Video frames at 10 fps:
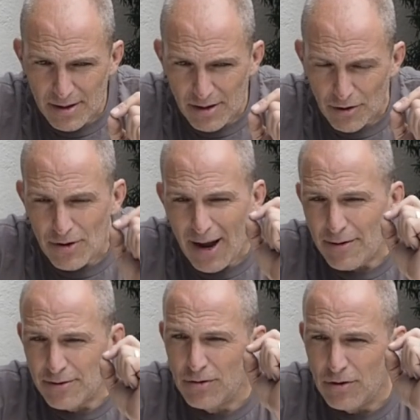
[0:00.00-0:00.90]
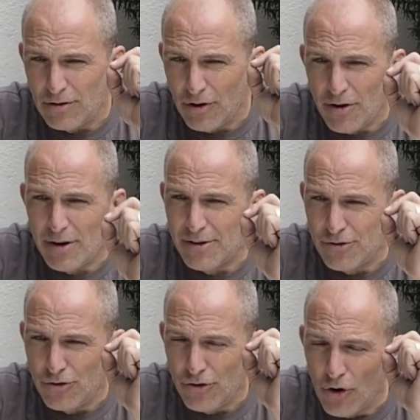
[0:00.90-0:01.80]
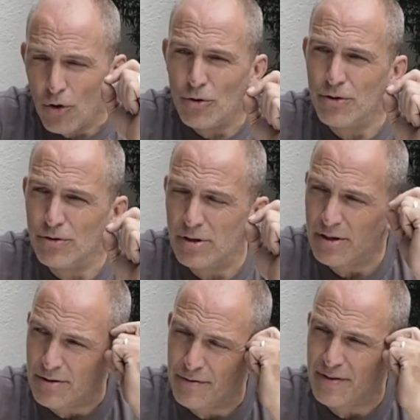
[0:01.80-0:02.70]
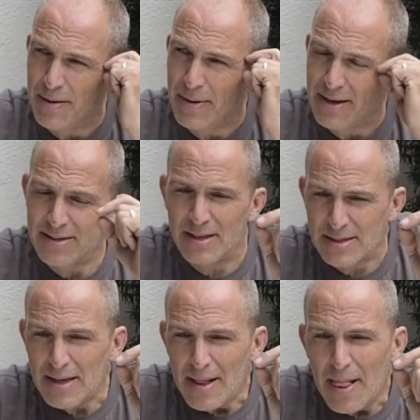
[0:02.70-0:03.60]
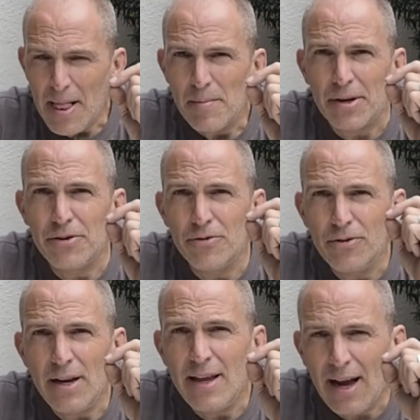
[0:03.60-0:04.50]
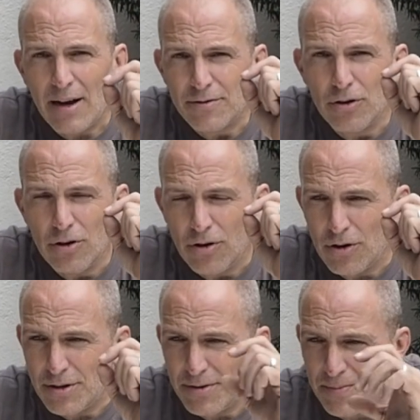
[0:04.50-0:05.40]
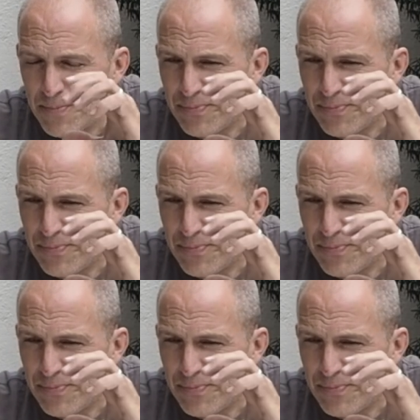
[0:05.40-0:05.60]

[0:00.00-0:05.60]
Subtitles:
or you have to learn to know your, I don't know if that makes sense, but you really have to learn